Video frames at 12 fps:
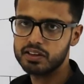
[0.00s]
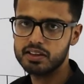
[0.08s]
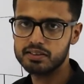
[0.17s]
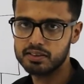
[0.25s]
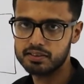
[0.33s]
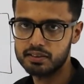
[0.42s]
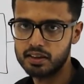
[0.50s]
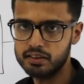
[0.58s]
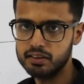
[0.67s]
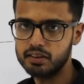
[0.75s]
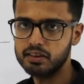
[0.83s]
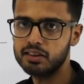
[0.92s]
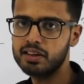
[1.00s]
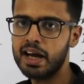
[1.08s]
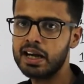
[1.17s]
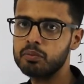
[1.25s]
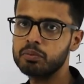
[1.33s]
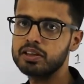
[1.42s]
these is high,
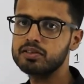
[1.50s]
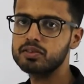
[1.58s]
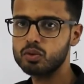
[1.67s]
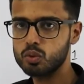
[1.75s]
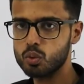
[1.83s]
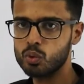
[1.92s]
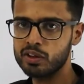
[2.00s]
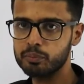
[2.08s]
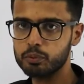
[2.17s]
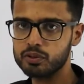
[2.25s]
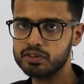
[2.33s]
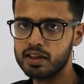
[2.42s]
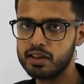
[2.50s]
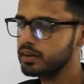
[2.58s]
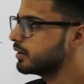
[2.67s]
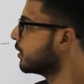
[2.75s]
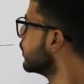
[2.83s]
that means two inputs are high.